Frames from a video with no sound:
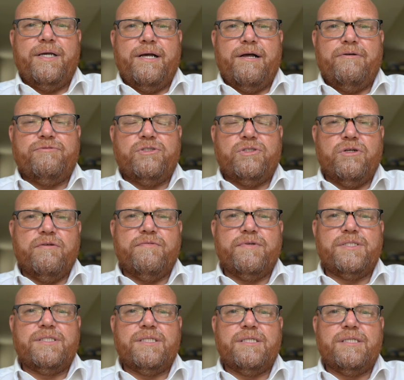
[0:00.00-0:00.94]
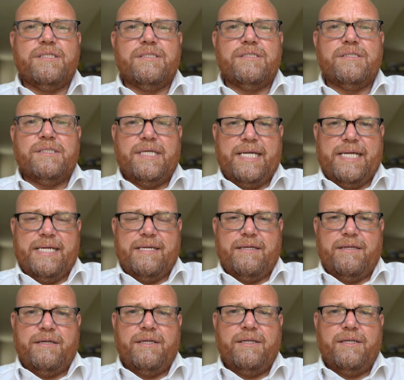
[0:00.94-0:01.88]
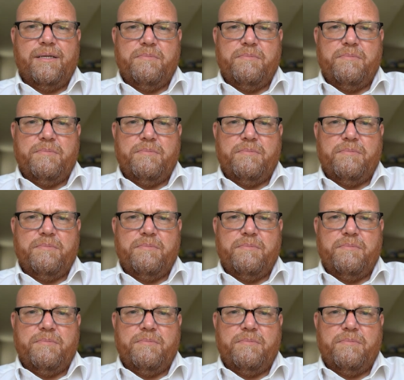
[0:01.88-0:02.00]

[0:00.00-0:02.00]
of services and